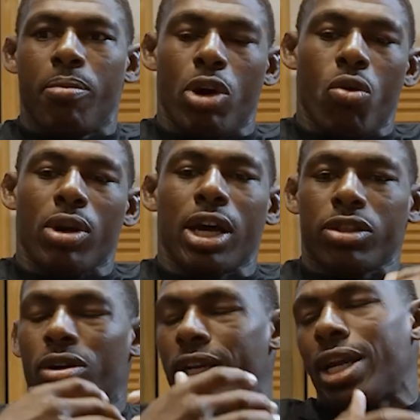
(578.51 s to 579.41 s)
but going
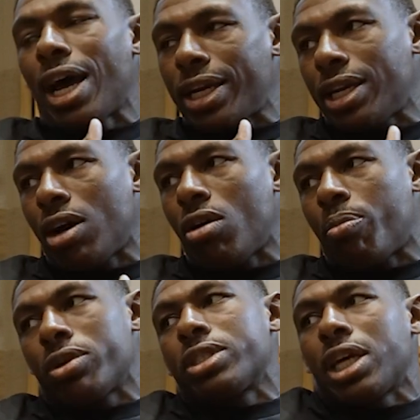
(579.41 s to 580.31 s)
out there and knocking out a
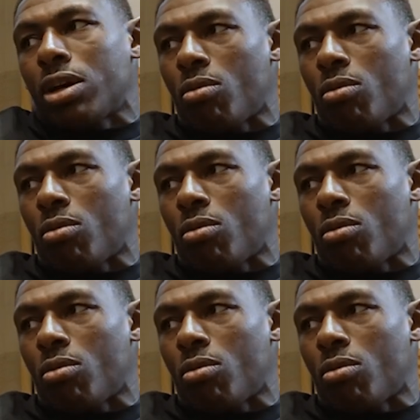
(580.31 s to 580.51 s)
person like